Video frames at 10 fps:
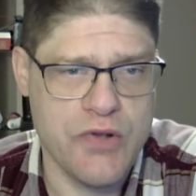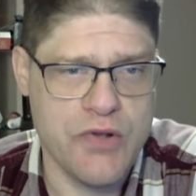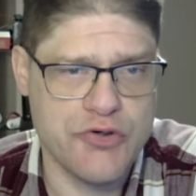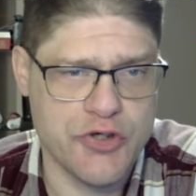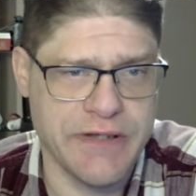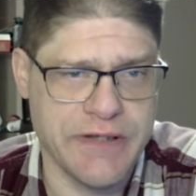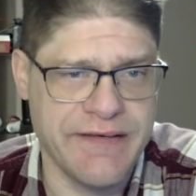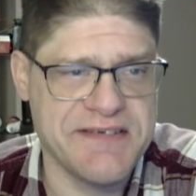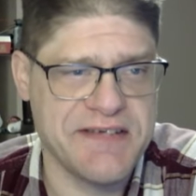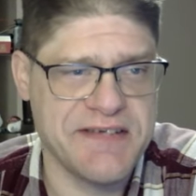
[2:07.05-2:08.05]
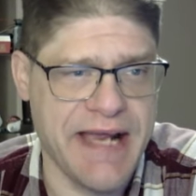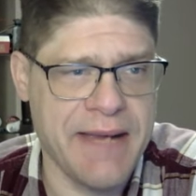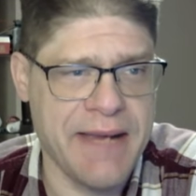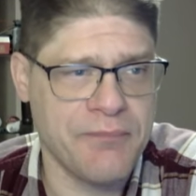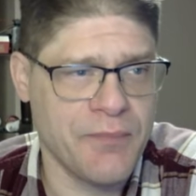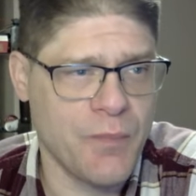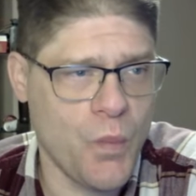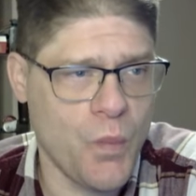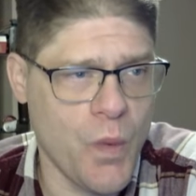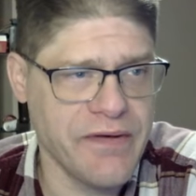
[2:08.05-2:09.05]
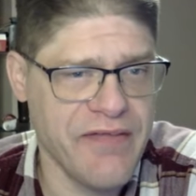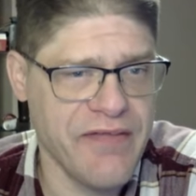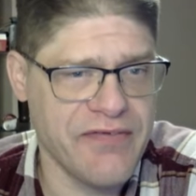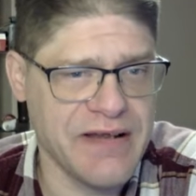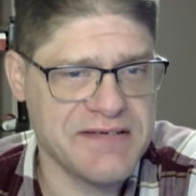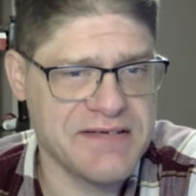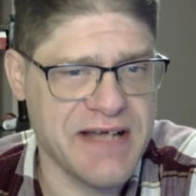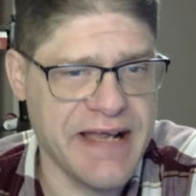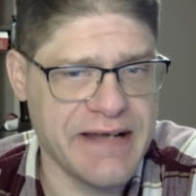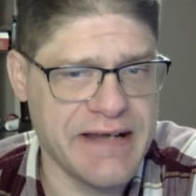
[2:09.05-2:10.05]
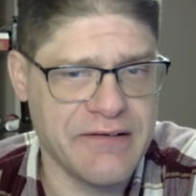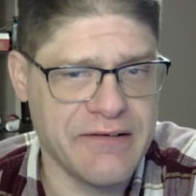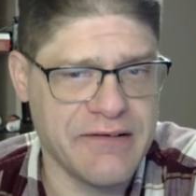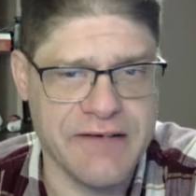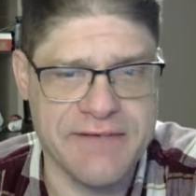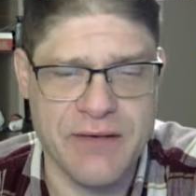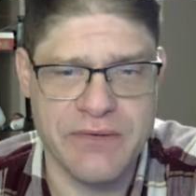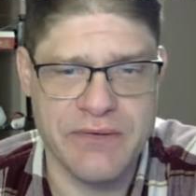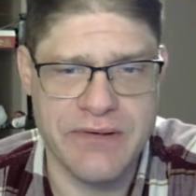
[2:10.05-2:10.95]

during this game, one of the things I kind of found